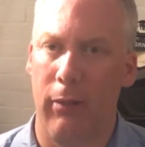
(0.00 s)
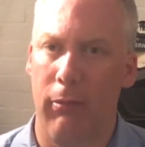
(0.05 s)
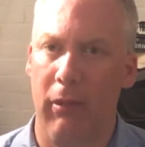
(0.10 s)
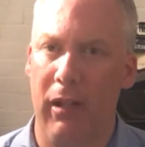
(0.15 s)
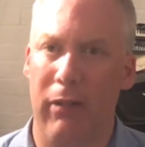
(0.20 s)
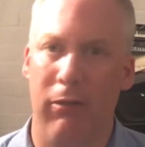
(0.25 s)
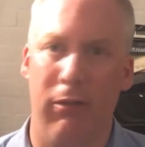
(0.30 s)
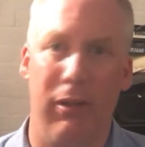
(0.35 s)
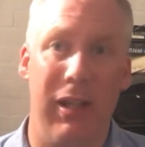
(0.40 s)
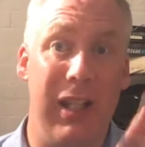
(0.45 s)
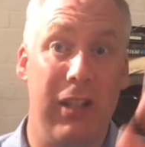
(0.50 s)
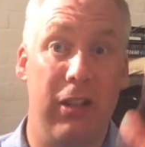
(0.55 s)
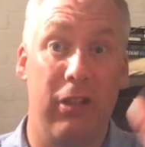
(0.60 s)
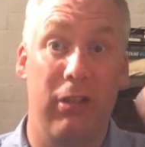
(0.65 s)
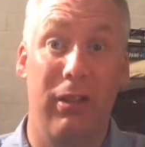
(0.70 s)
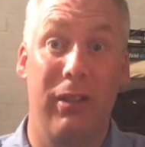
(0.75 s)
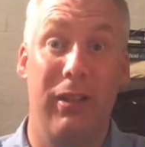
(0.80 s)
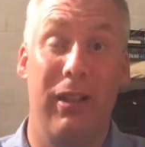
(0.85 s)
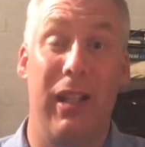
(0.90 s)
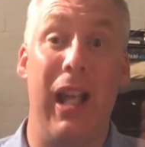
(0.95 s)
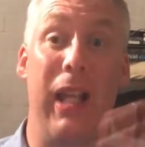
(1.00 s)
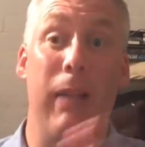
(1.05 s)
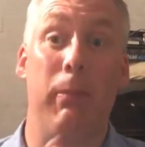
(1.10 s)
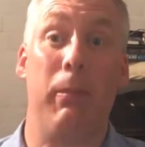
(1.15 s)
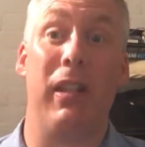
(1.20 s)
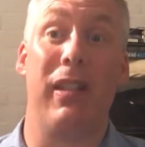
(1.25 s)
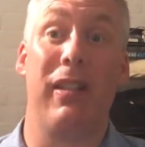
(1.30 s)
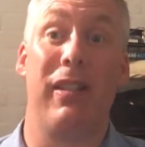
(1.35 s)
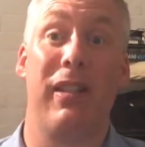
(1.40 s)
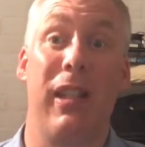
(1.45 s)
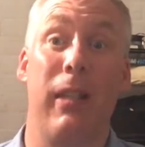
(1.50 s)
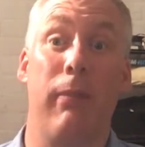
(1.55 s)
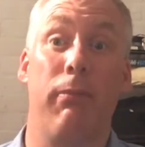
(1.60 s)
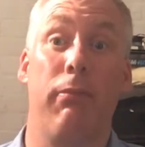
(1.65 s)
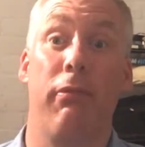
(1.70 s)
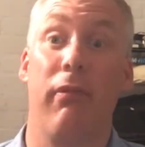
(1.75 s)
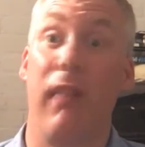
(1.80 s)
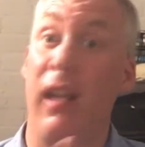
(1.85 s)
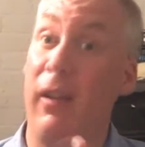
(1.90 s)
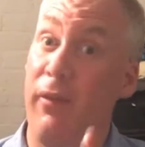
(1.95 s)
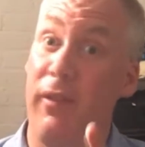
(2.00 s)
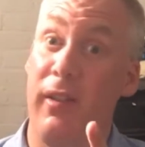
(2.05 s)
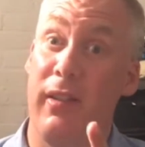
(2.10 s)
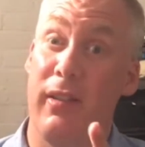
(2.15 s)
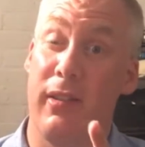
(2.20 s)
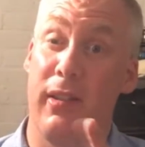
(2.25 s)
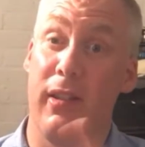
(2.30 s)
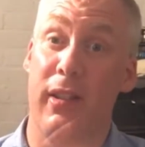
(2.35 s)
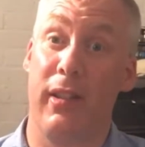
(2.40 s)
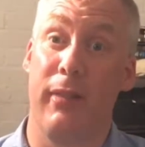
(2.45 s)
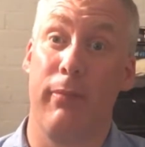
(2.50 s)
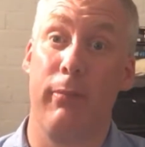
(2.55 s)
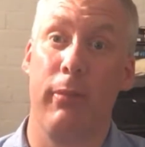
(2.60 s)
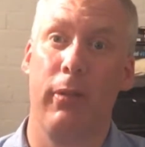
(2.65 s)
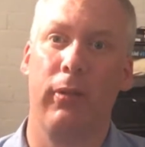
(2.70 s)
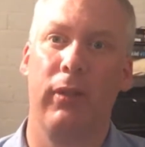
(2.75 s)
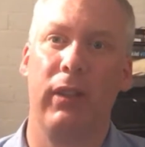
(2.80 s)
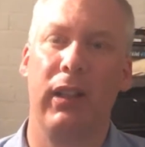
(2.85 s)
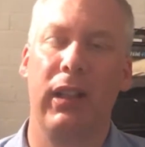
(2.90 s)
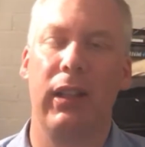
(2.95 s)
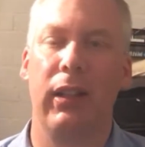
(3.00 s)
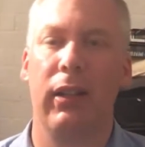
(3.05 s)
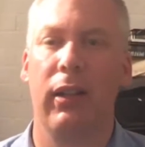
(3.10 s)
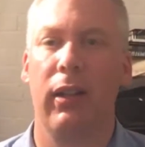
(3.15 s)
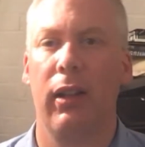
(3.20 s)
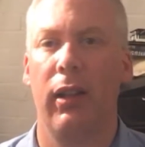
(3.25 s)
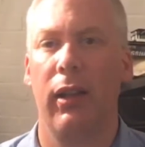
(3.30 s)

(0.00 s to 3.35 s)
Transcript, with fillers: Went to an excellent A B C breakfast this morning